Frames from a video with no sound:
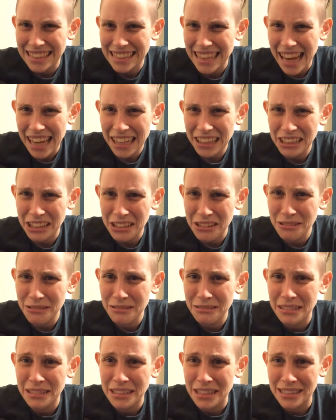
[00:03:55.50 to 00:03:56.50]
I don't know.
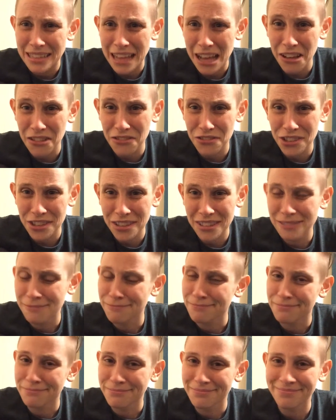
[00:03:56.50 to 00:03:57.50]
Is it helpful?
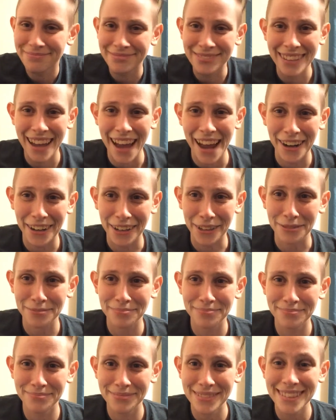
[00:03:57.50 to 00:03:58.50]
I don't know.
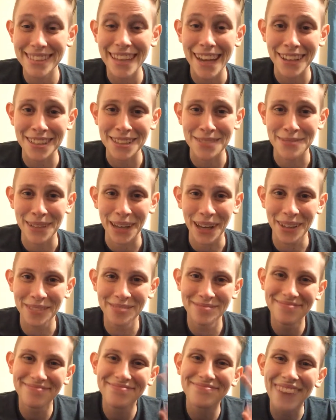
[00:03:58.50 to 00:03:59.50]
Stay awesome, y'all.
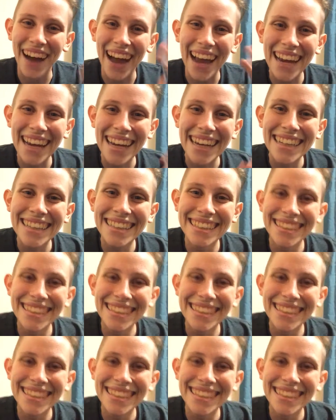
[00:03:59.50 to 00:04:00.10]
Bye.